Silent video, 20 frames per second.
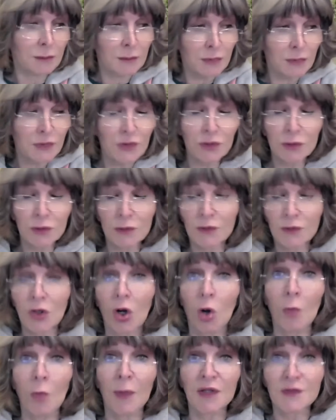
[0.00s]
sort of
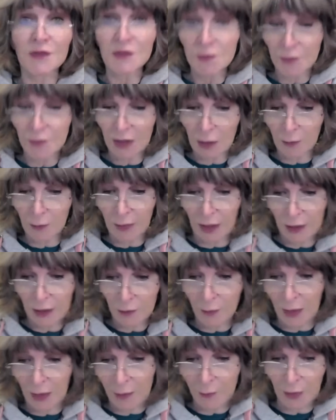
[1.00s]
comments being made
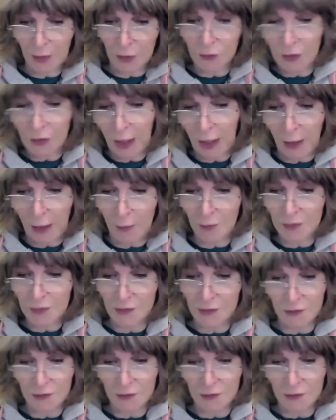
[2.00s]
by both camps